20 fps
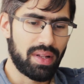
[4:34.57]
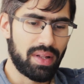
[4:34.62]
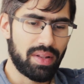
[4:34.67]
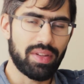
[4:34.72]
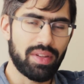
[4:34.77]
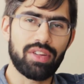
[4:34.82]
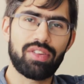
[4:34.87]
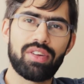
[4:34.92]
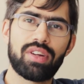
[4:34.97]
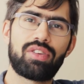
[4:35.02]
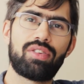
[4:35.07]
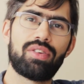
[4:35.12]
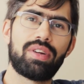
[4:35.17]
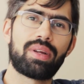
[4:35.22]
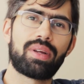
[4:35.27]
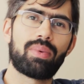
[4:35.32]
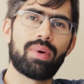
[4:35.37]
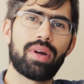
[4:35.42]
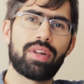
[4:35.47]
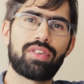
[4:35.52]
That's actually
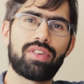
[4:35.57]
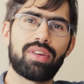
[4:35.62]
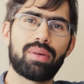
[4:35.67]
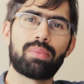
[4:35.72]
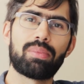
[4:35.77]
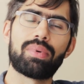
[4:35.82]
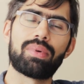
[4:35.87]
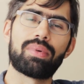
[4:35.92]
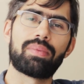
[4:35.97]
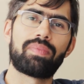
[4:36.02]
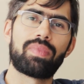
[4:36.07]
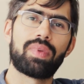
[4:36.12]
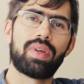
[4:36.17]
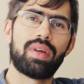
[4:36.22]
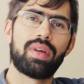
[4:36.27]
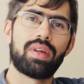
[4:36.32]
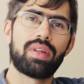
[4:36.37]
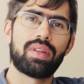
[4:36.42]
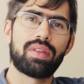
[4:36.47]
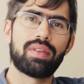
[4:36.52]
quite simple.
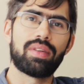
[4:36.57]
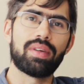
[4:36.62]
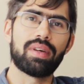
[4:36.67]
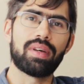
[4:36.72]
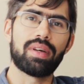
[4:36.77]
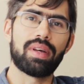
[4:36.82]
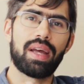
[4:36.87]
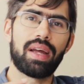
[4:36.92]
The